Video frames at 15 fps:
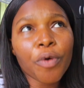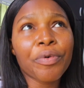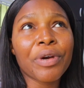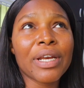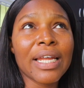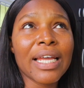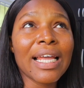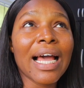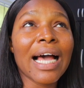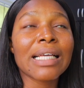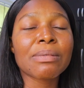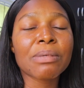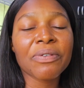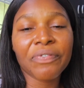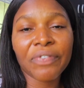Renee
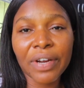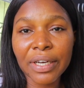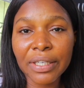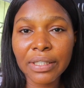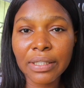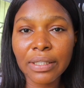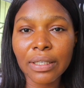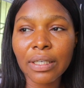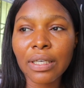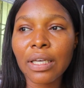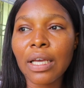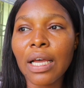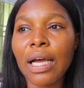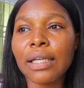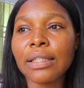has been very
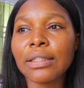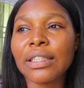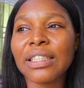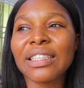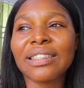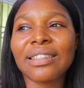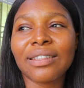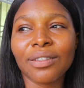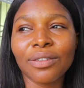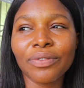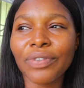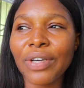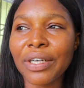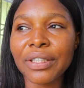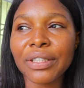sick and she's still
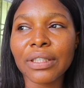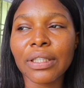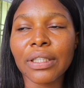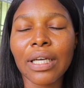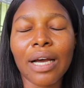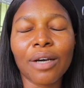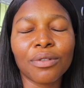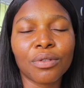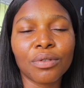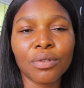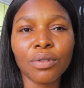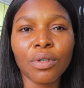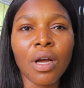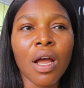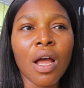very sick. I'll
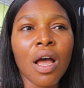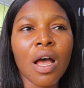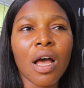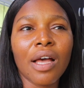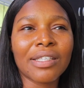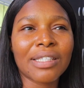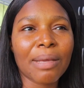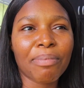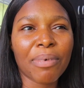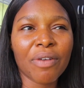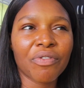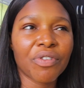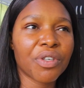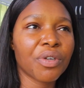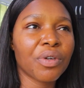do a
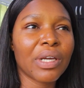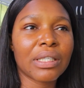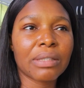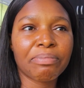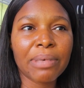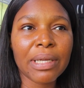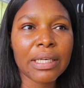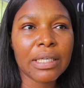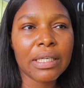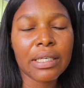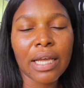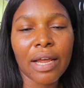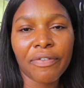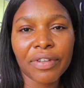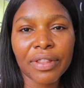separate video
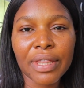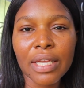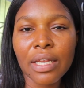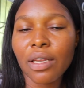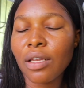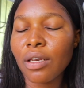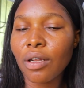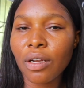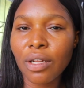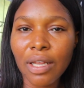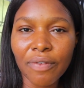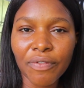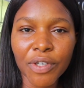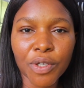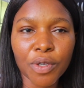explaining everything in
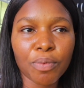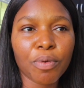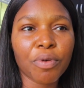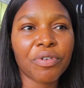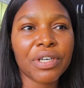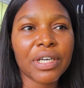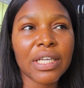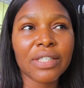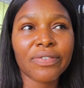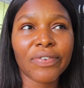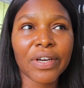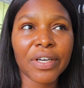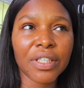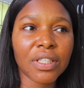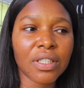another video, but Renee is
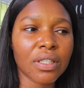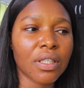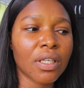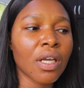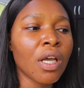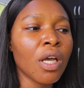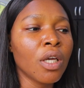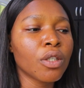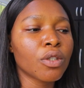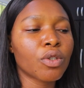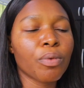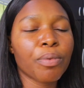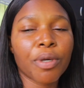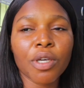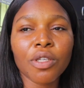very sick.
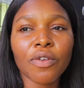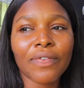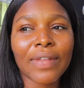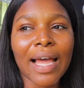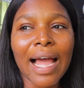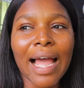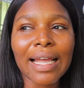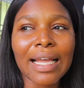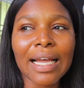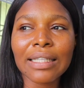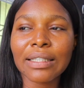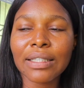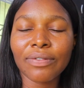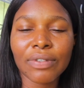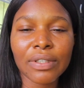So because of that, I
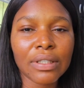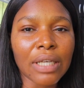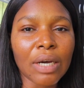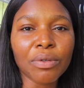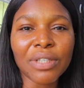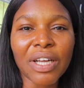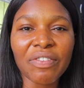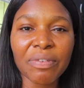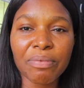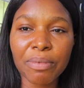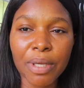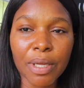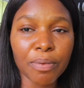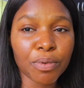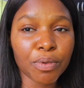wouldn't have even
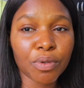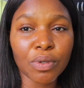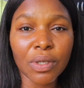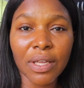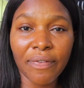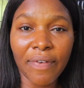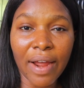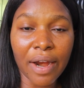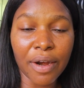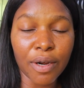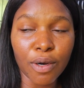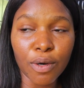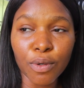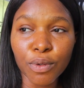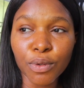been able to leave her
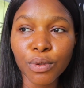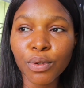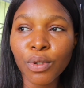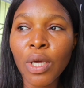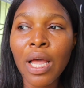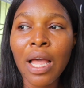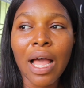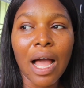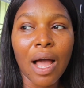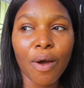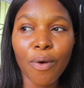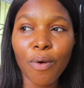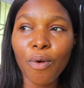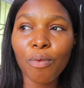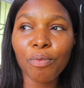alone at
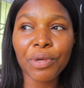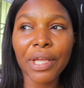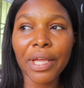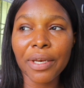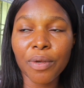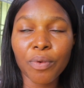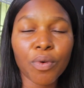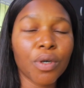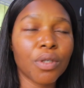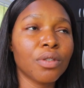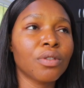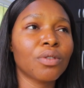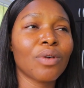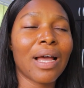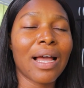home with anyone.
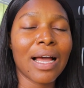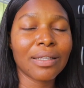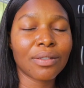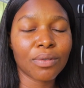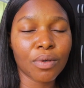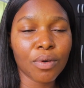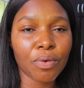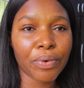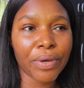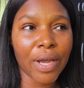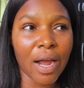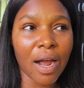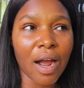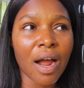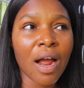So I had to go with
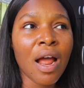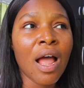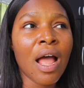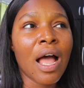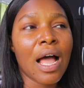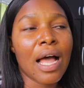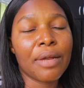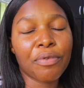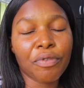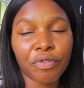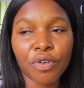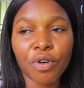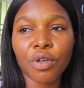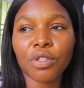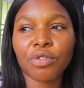her, and
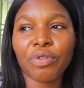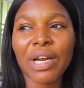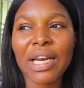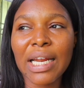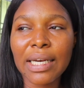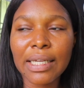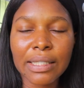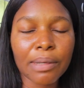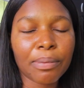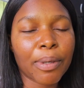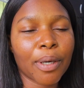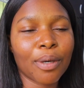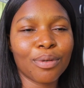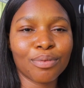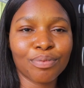of course Ryan and
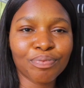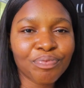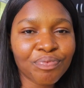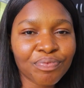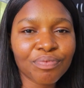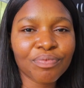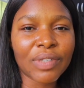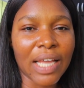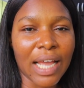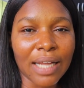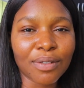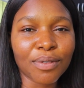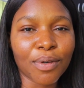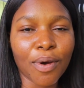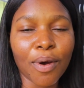Isabel they
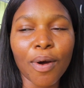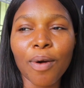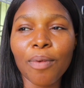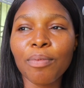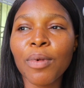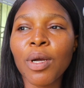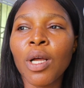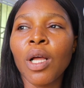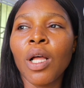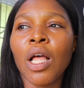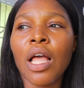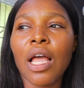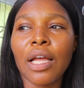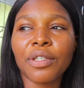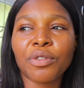had to come,
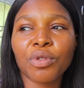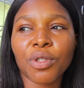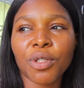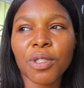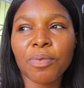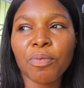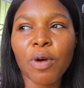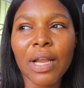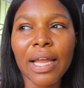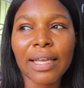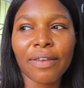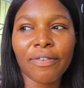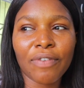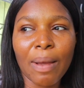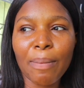and it was just more
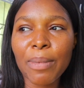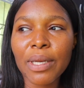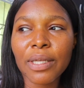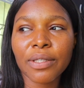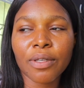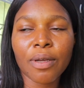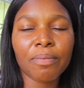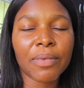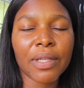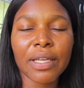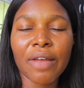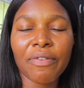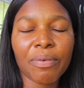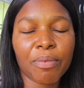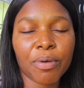like a family something.
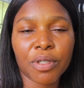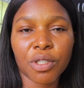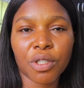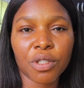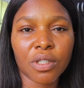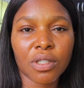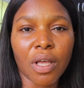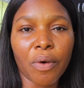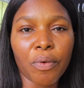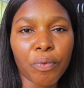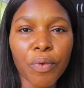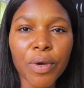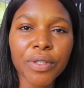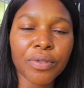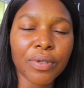Everybody just
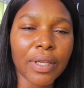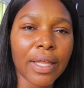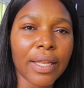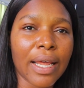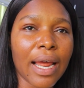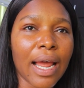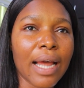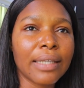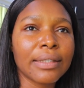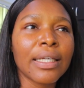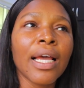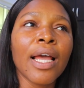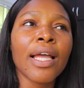went together, and